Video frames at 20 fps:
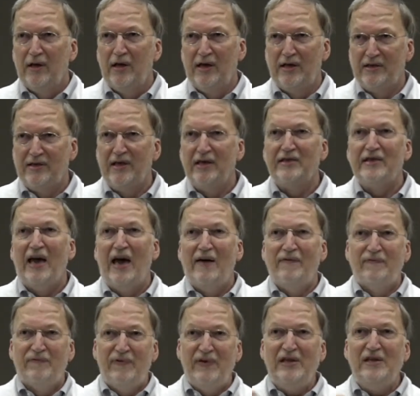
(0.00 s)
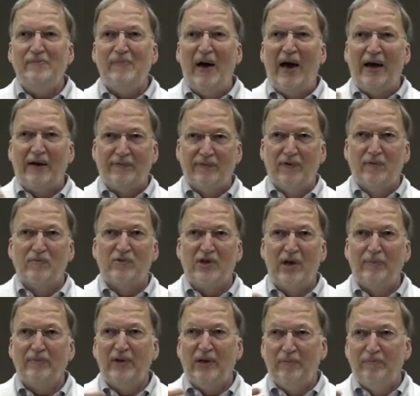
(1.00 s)
is have feedback from
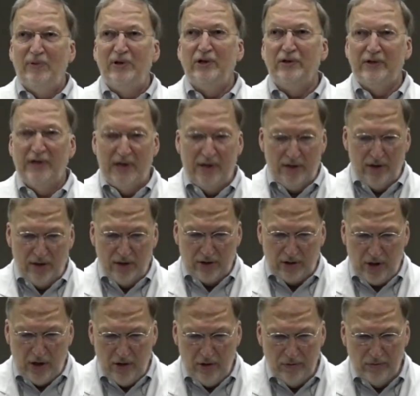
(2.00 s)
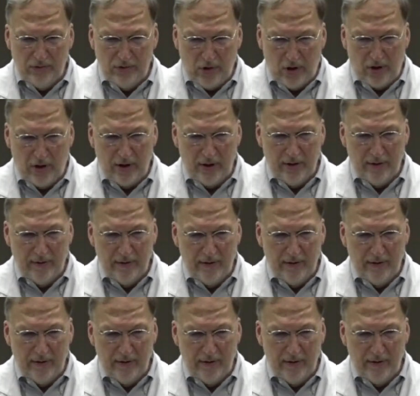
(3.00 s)
something built into the code card.